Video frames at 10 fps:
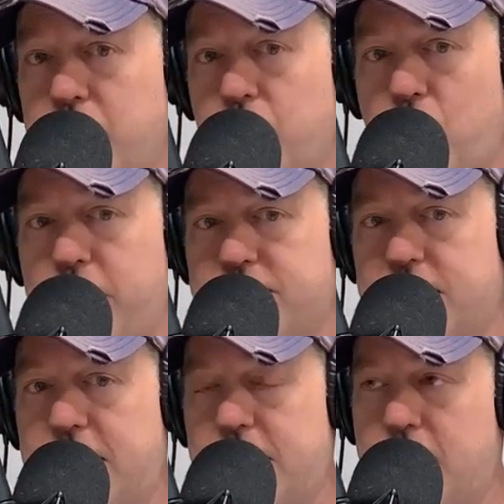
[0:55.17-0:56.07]
what it's
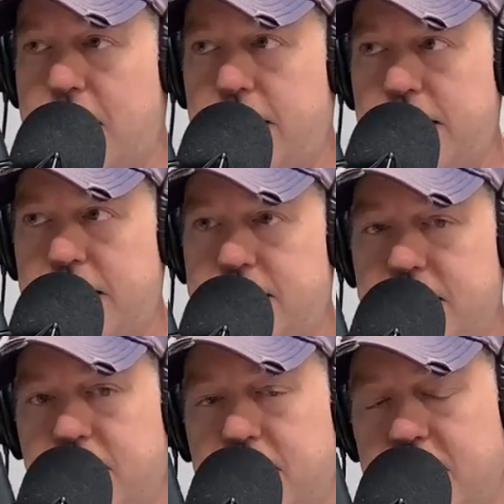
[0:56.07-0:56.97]
like or how to get
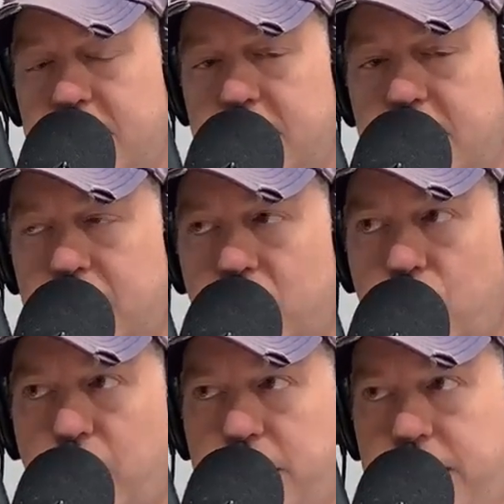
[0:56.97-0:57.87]
there,
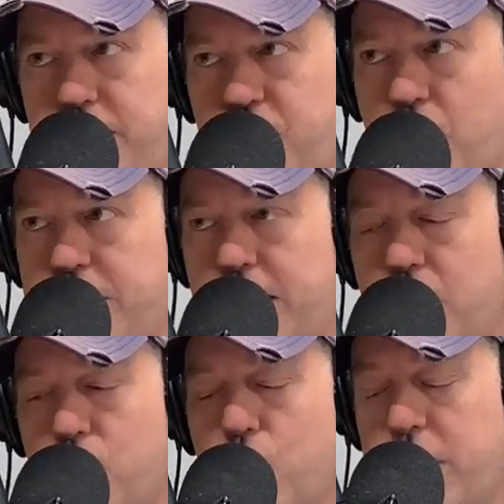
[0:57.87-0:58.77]
we're here for you.
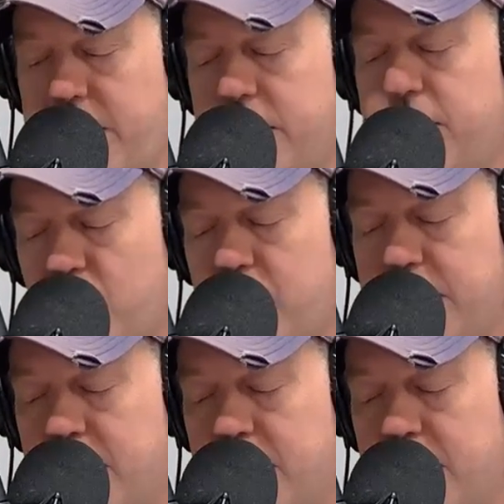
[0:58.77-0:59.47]
We're here for you.